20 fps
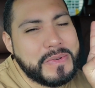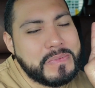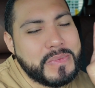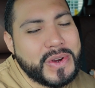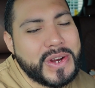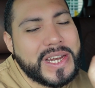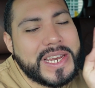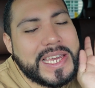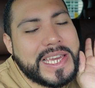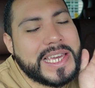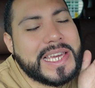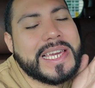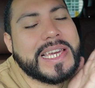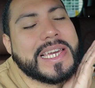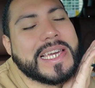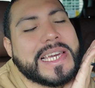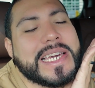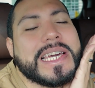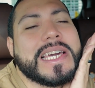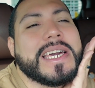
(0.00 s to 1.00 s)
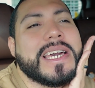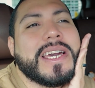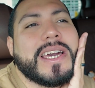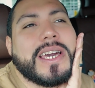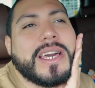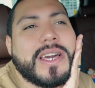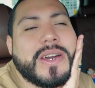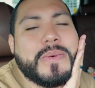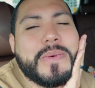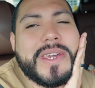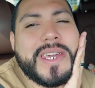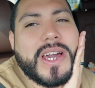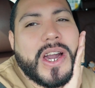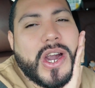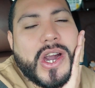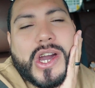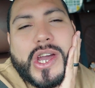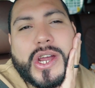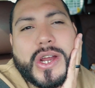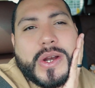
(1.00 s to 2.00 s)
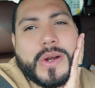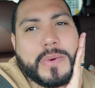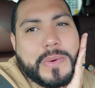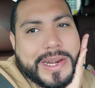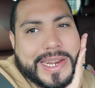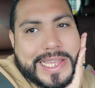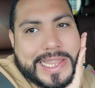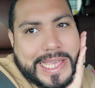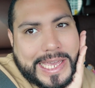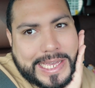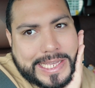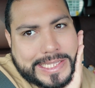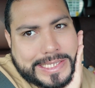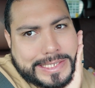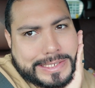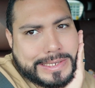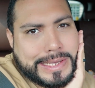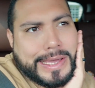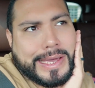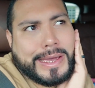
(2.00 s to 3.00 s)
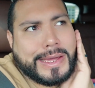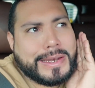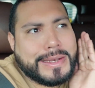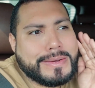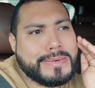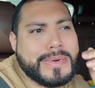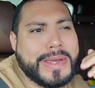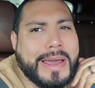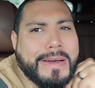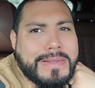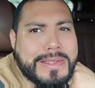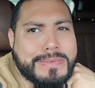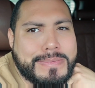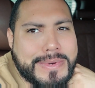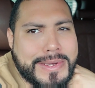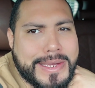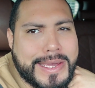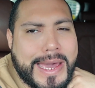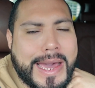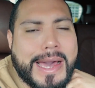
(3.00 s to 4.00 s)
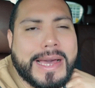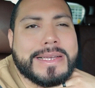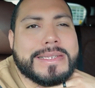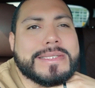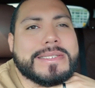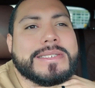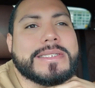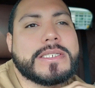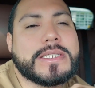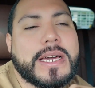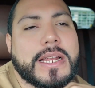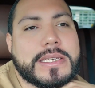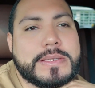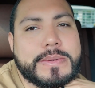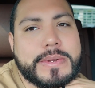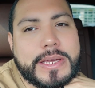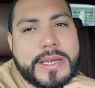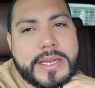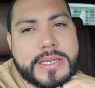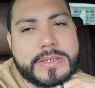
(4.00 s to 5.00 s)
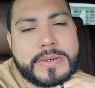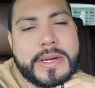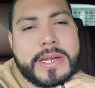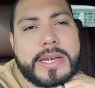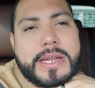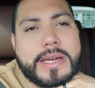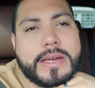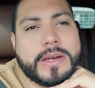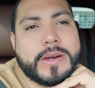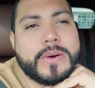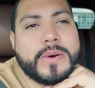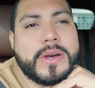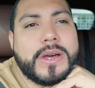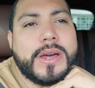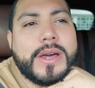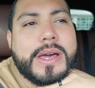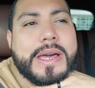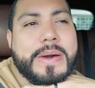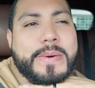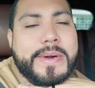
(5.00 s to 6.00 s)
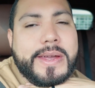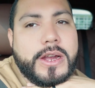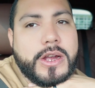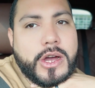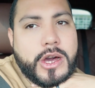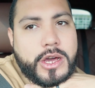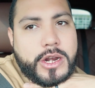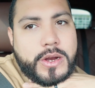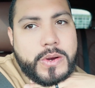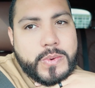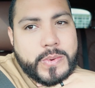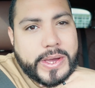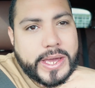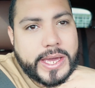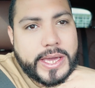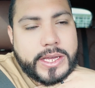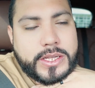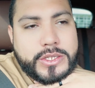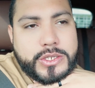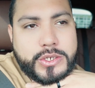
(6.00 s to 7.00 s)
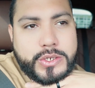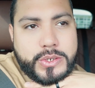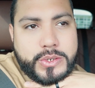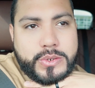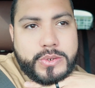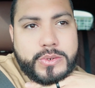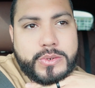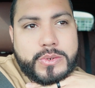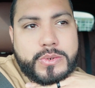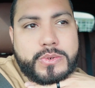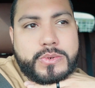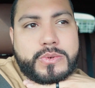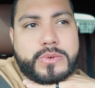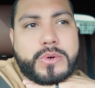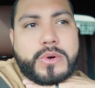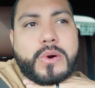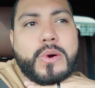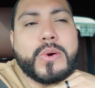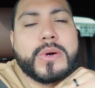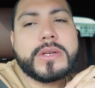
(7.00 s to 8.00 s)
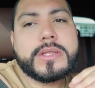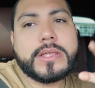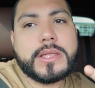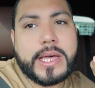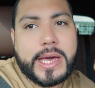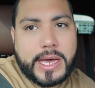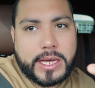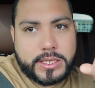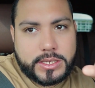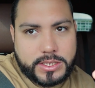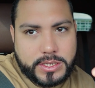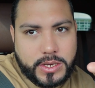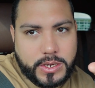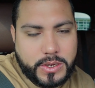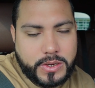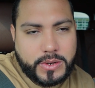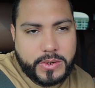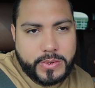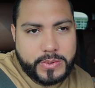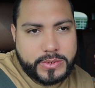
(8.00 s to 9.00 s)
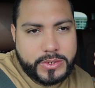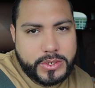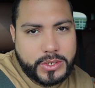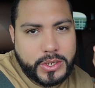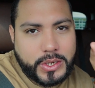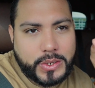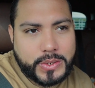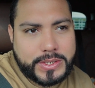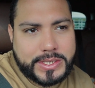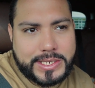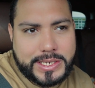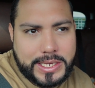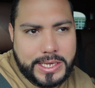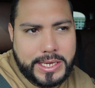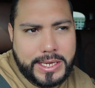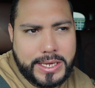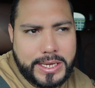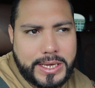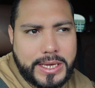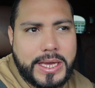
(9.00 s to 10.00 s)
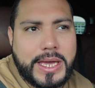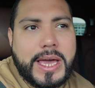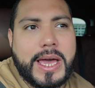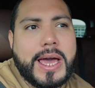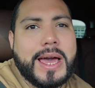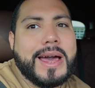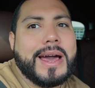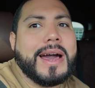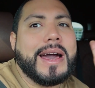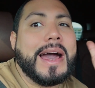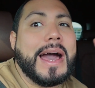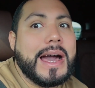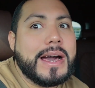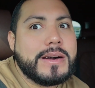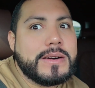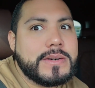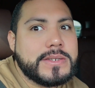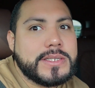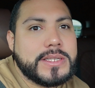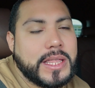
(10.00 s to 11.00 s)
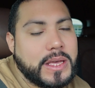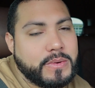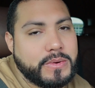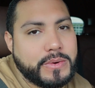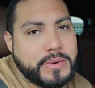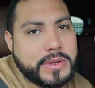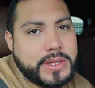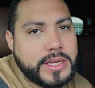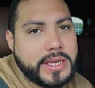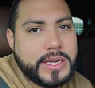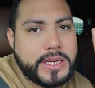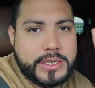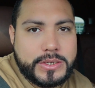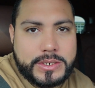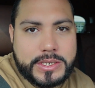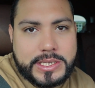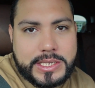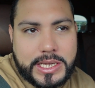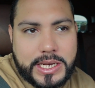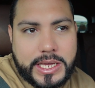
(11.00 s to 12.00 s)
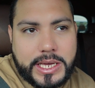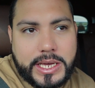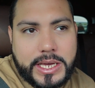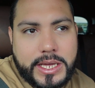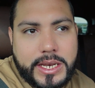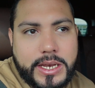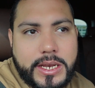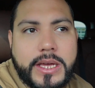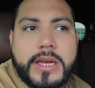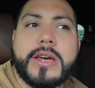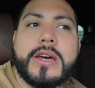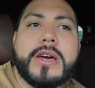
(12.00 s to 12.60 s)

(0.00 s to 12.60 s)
morning. We are running late and we have to put gas. Chada's putting gas right now. We are on our way to Orlando to go see a house that we're really interested in